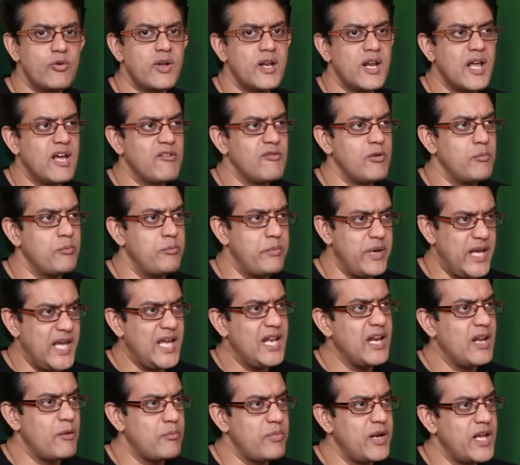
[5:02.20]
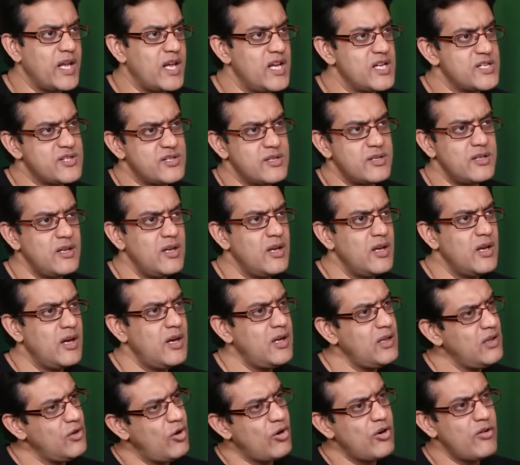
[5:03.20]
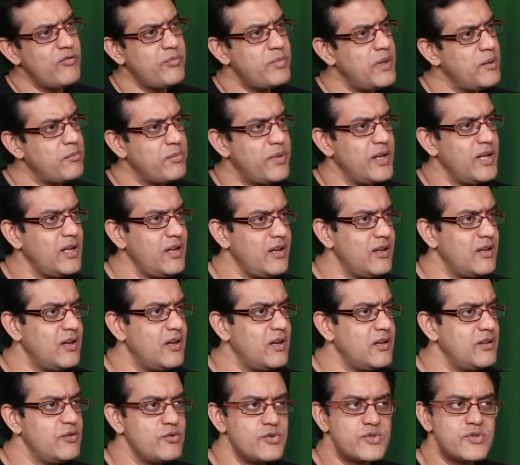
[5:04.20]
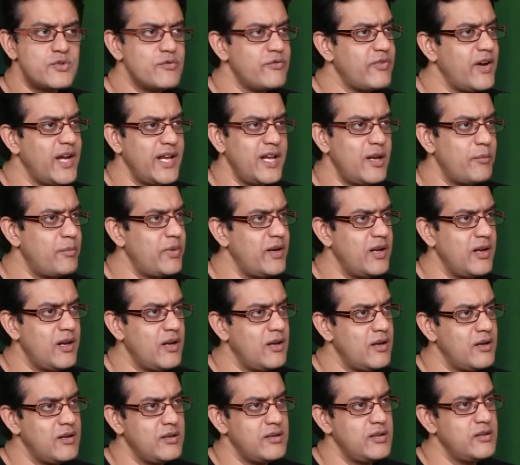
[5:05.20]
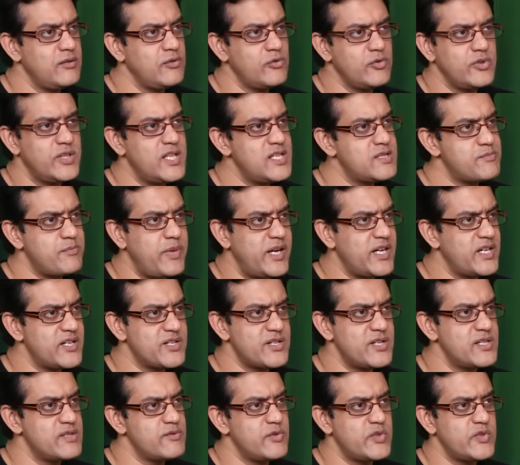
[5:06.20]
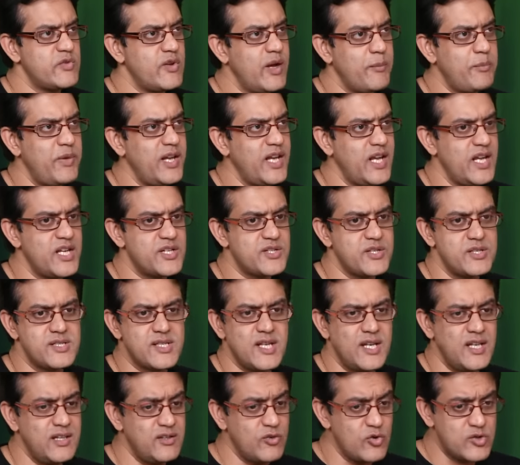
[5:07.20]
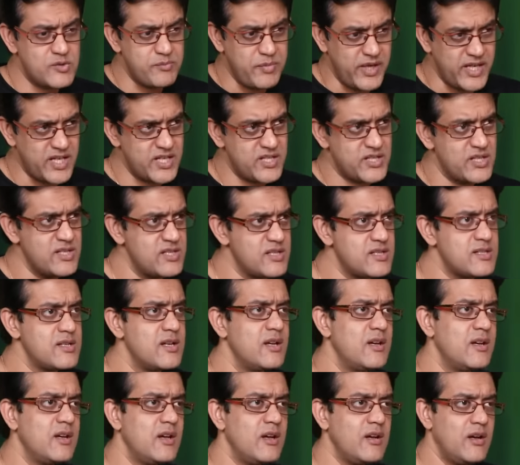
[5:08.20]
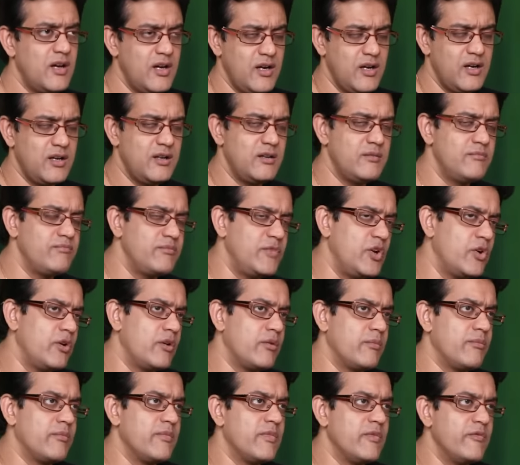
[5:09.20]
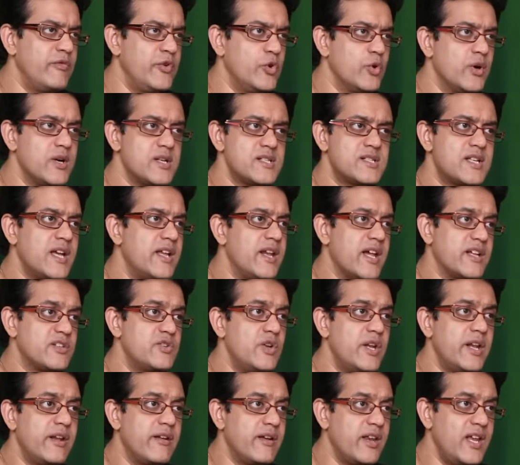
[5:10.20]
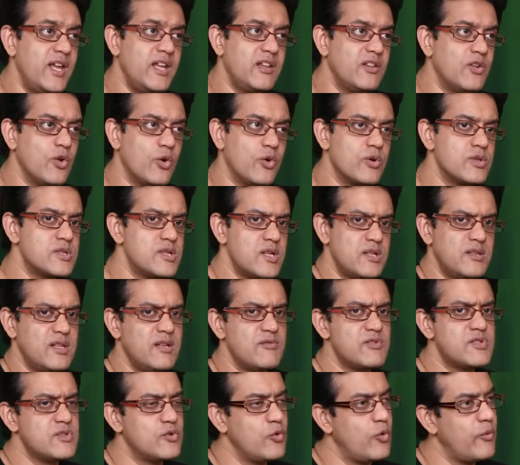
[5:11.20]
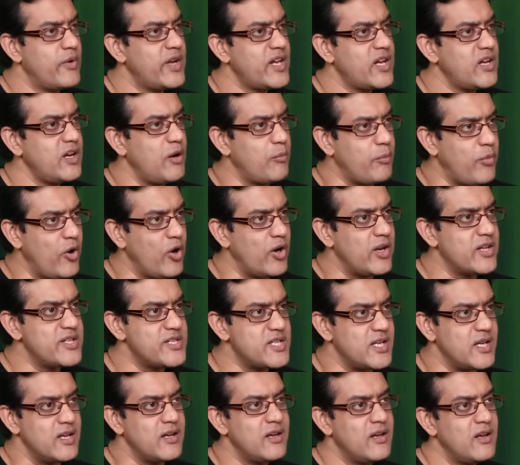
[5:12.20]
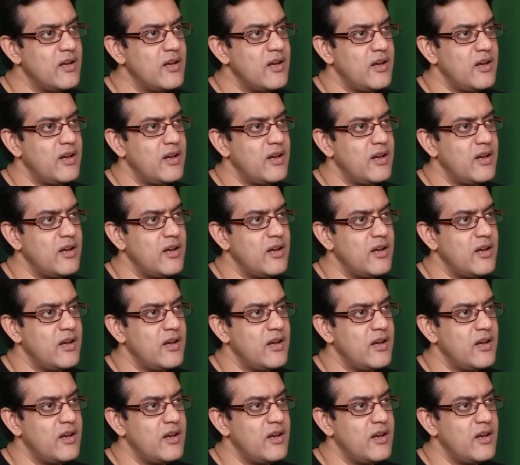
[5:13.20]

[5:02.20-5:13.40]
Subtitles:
you can have a bail application, a lot of people used to file up these petitions which were applications. And in those petitions, your viewers can actually read those, and there was nowhere an apology.